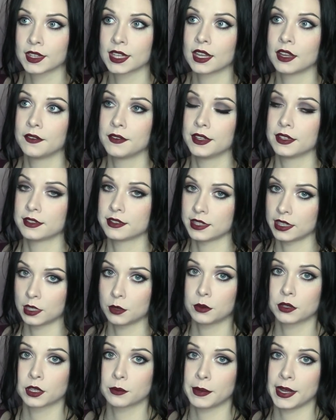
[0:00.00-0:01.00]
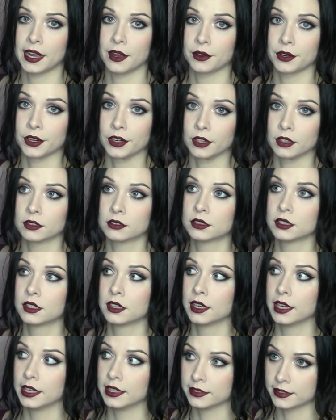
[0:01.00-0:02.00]
and then set it with a powder
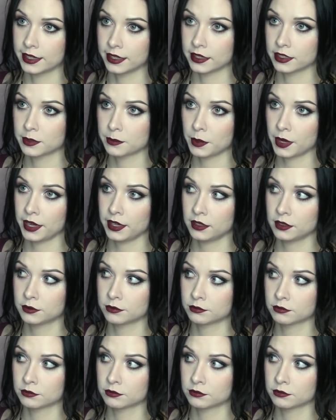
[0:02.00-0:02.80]
and setting spray.